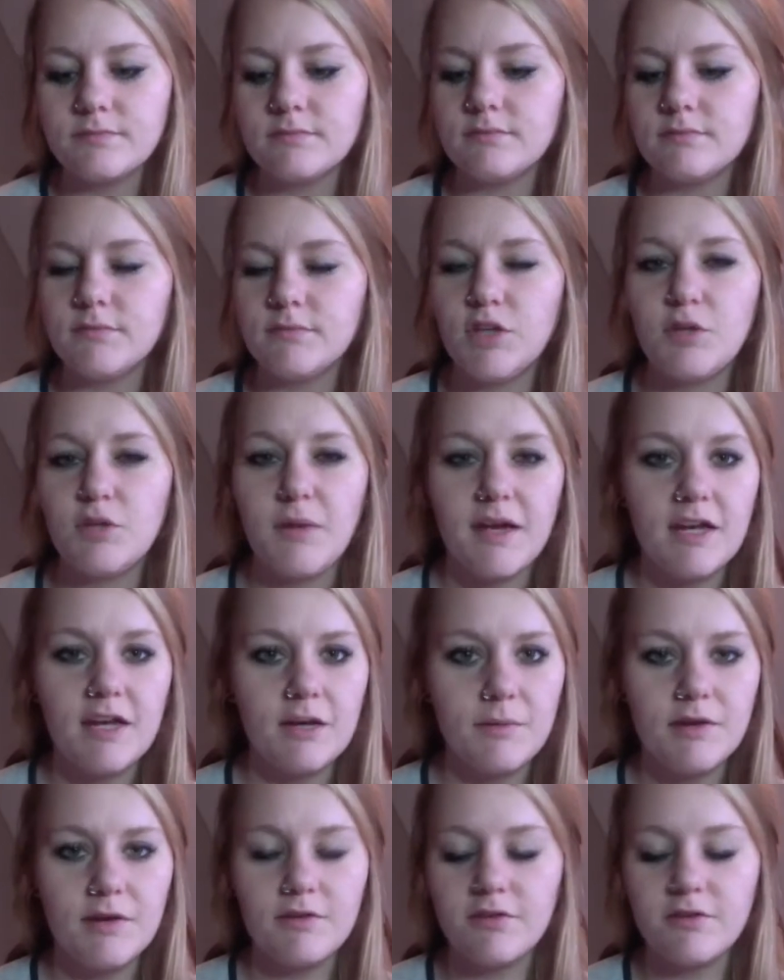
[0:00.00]
You might hear
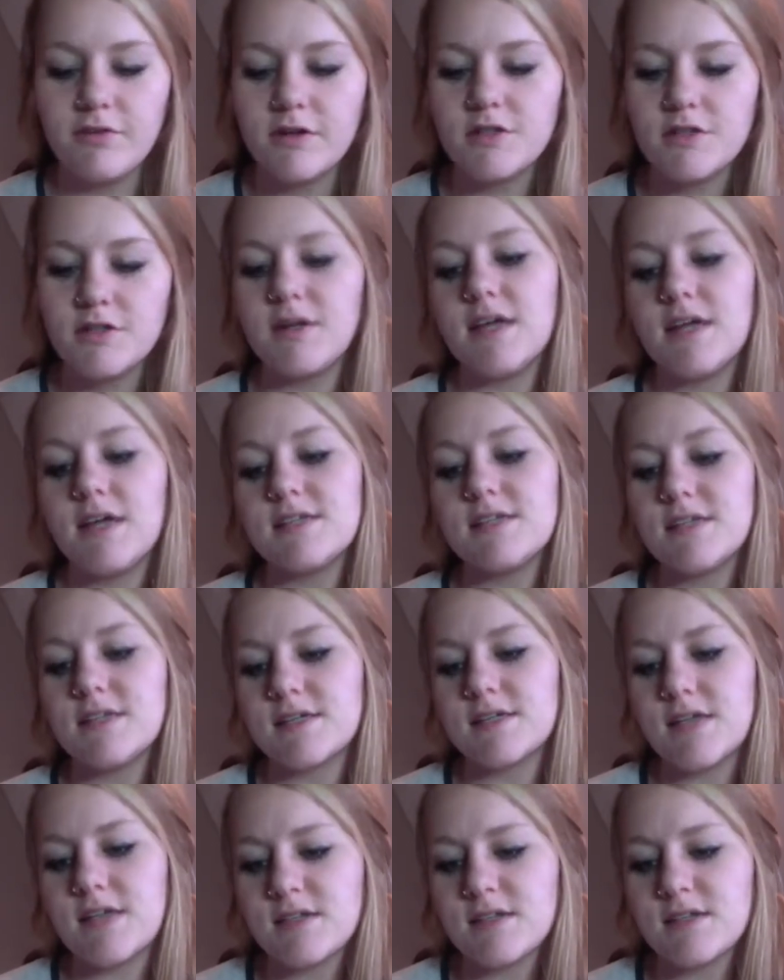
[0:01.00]
me refer to it as
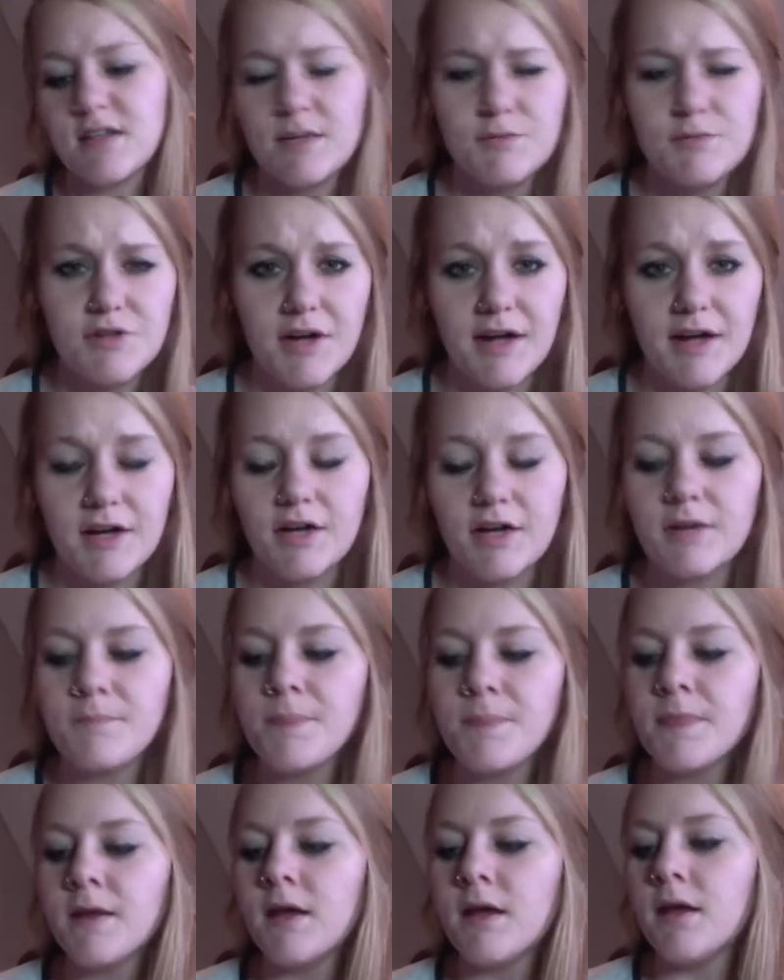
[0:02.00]
Success Club Tracker,
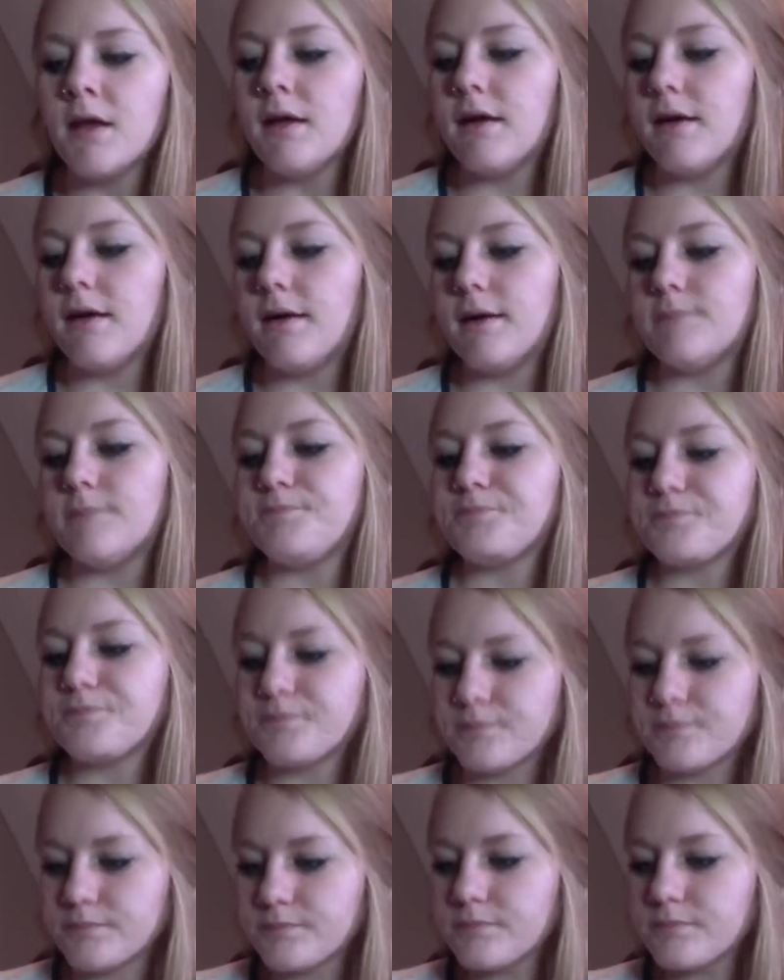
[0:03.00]

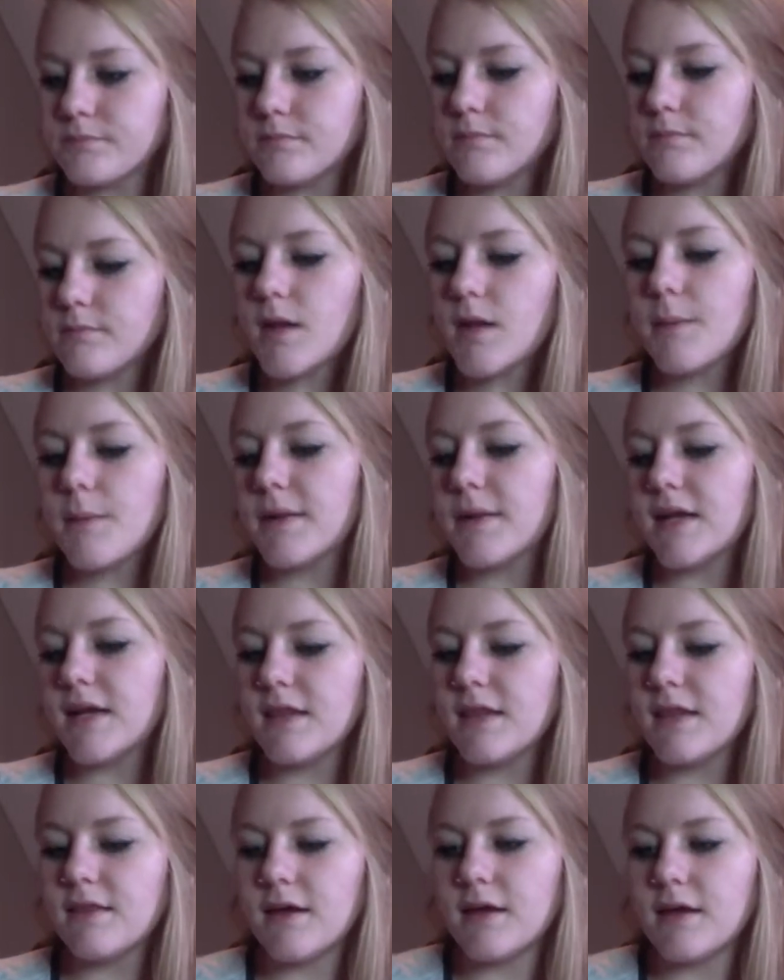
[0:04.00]
but
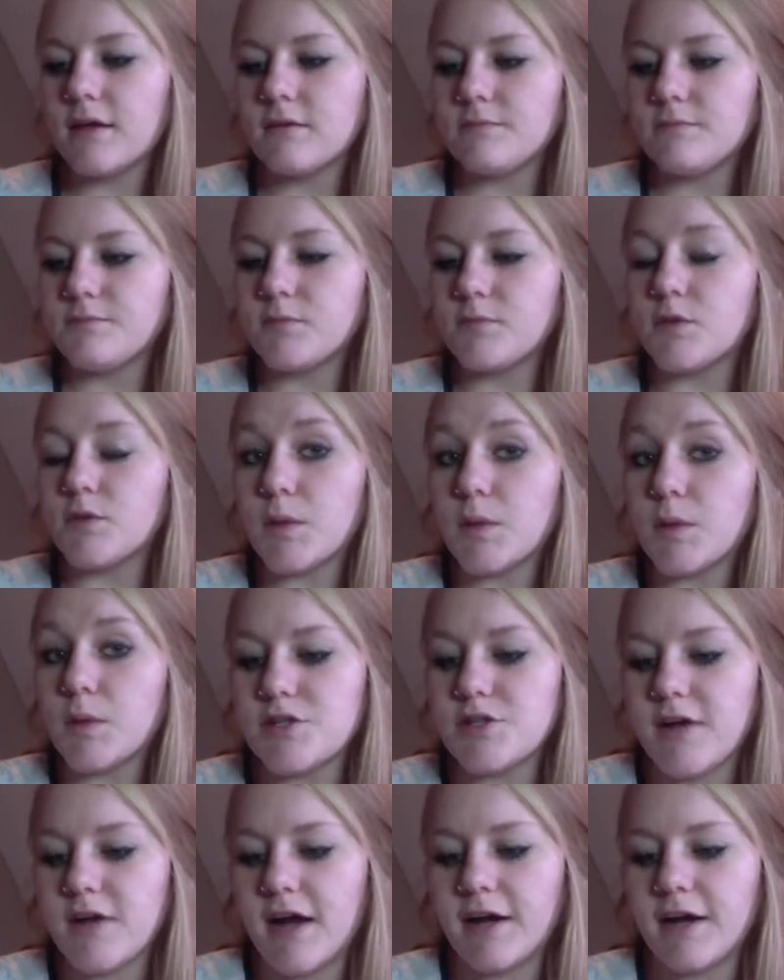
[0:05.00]
anything, the word
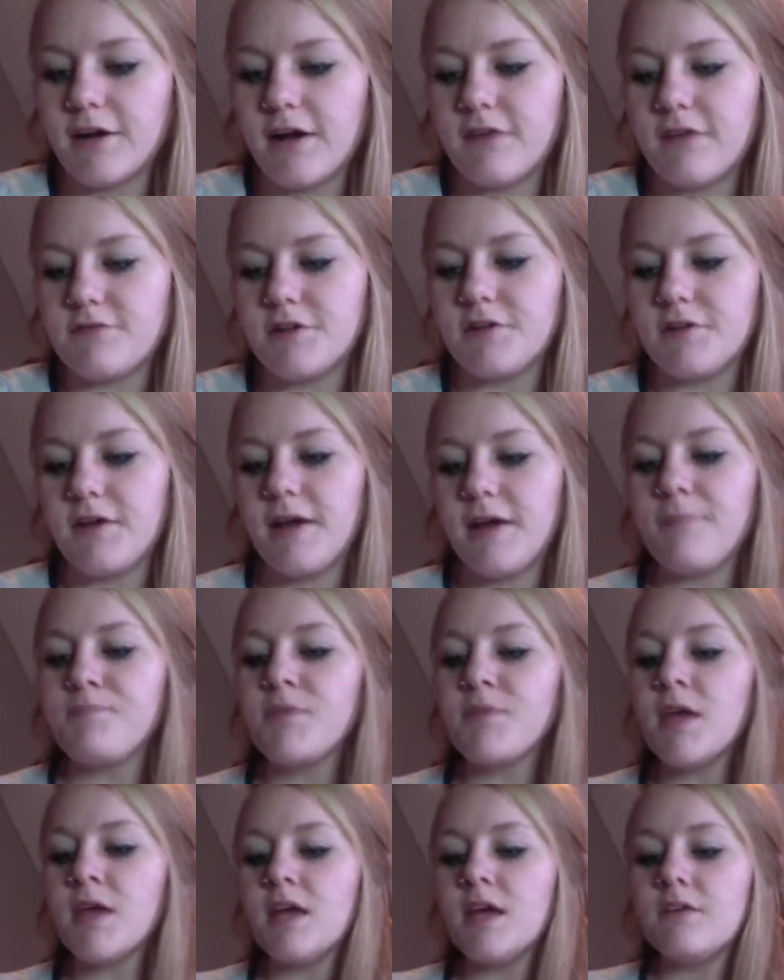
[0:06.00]
tracker after it, right?
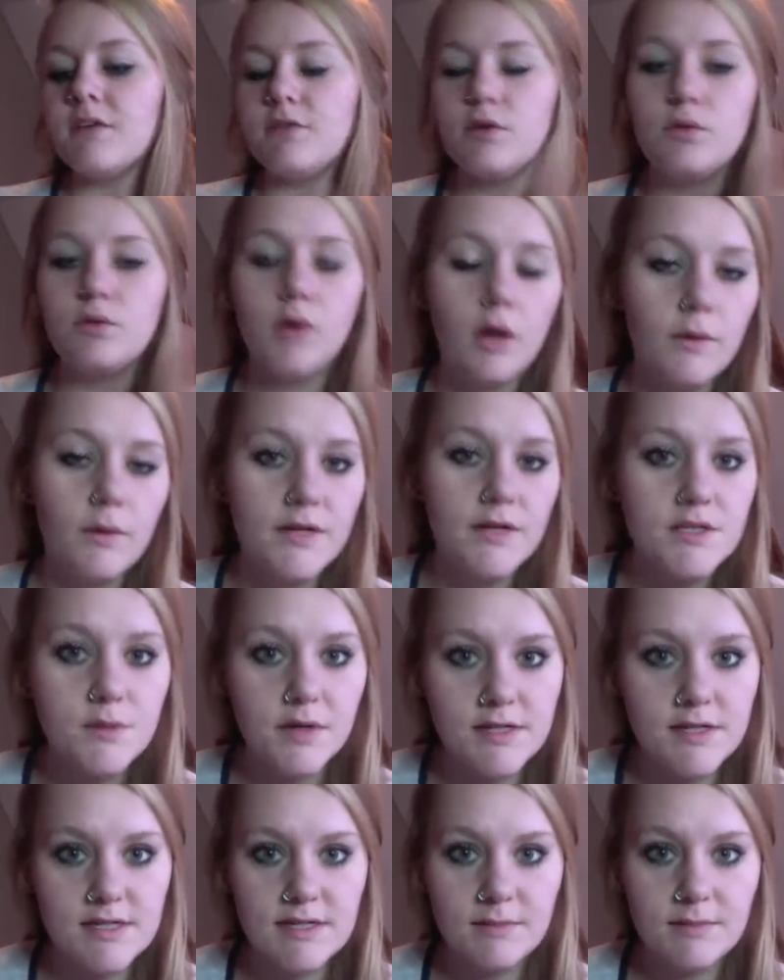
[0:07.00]
If you go into
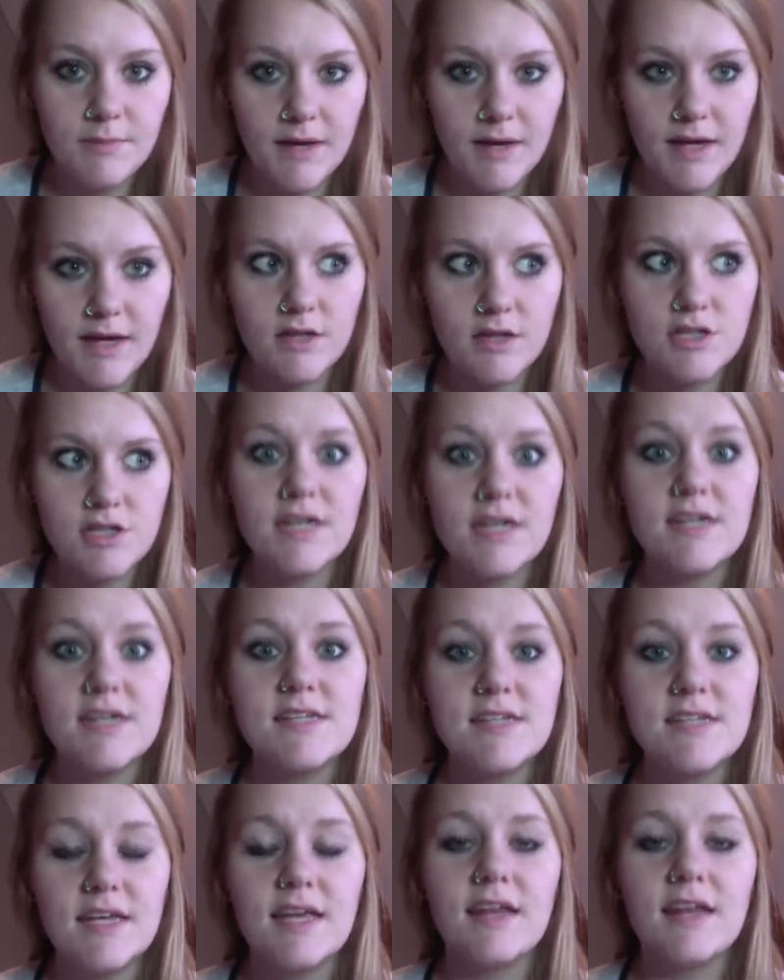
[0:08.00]
our team page, it is
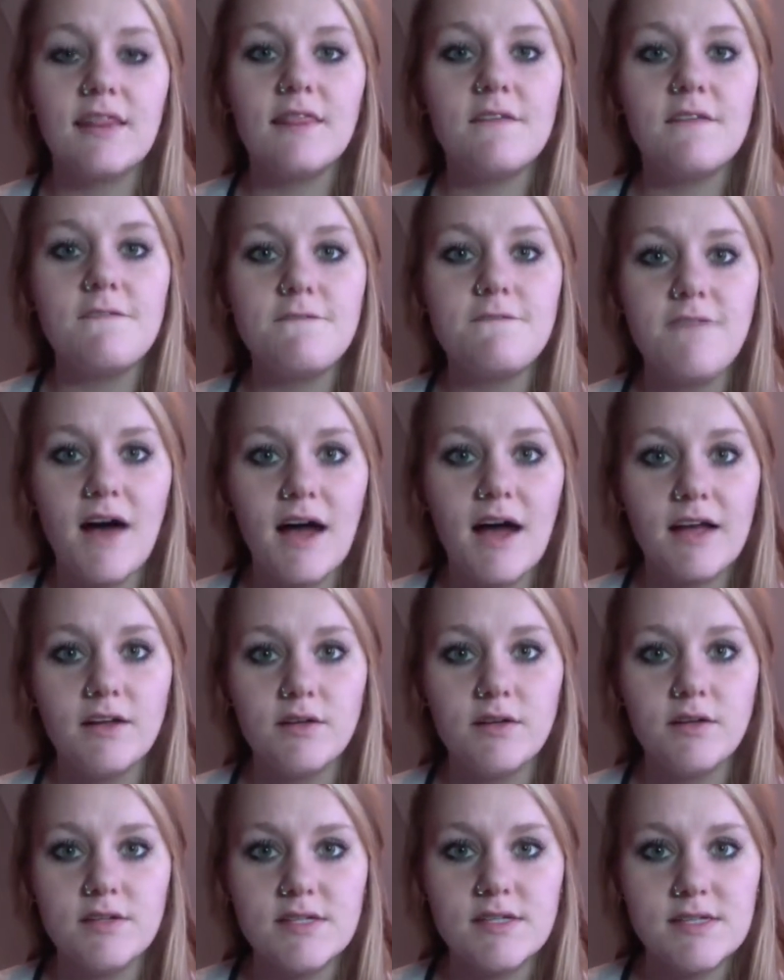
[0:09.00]
in the
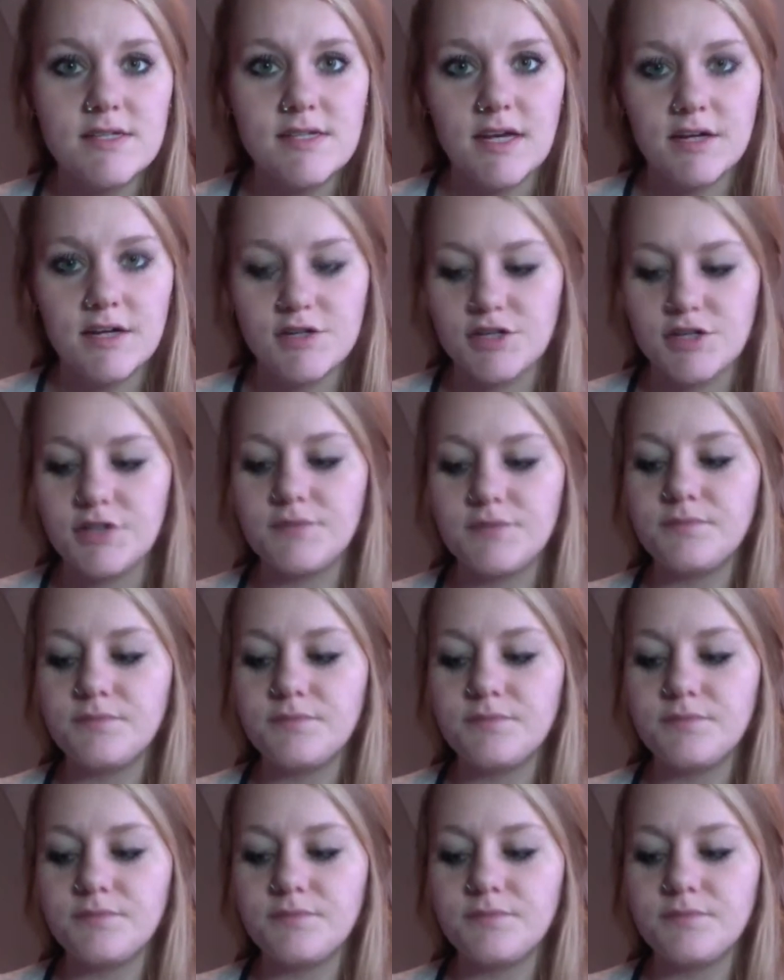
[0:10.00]
files section.